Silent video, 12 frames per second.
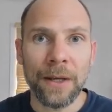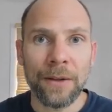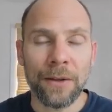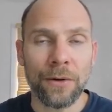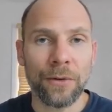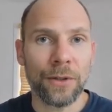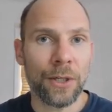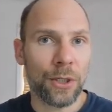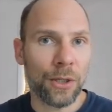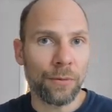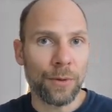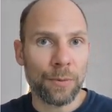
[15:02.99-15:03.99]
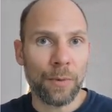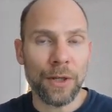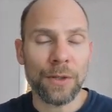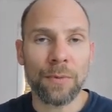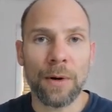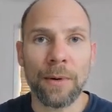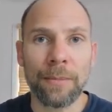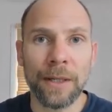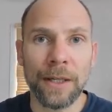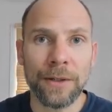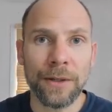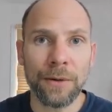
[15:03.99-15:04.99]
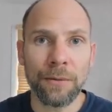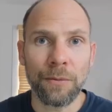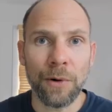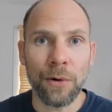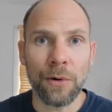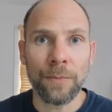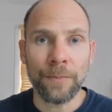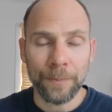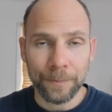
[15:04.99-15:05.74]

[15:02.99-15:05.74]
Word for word: the conditional response probability rho,